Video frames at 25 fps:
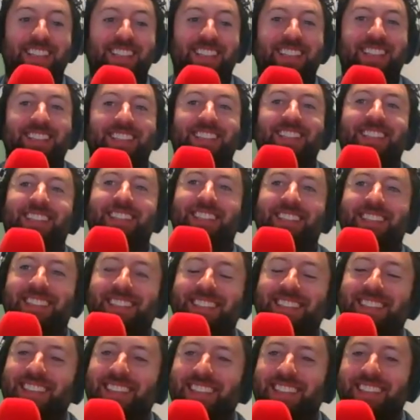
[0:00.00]

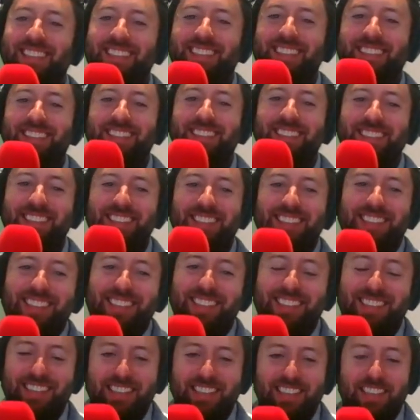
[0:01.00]

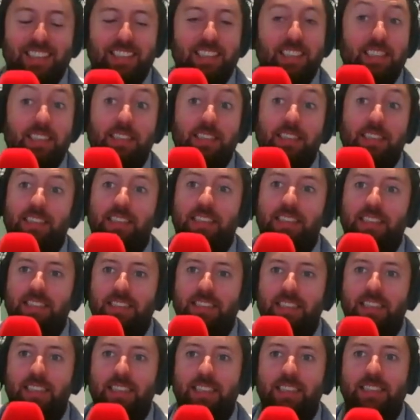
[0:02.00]

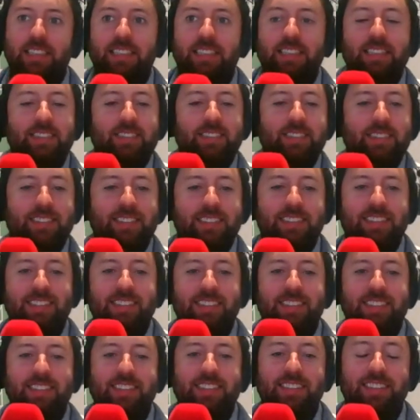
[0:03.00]

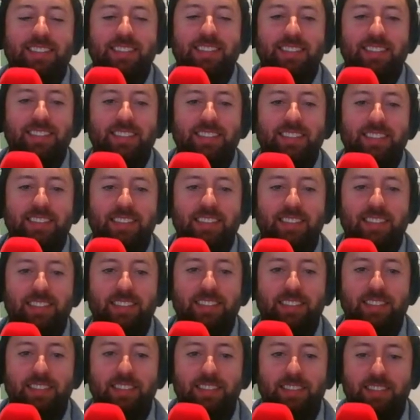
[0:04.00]

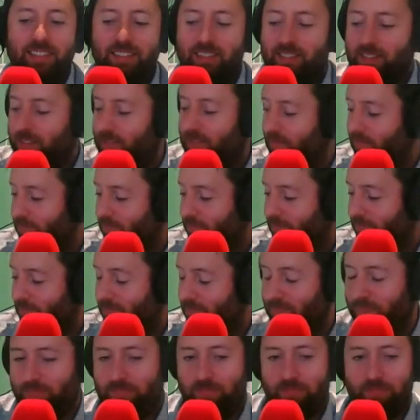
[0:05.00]

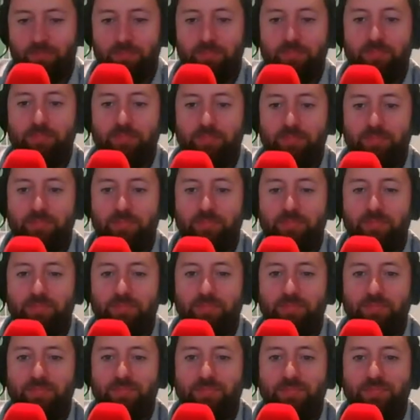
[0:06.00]

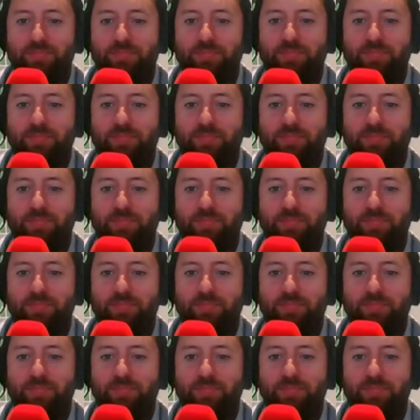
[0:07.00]
[no speech]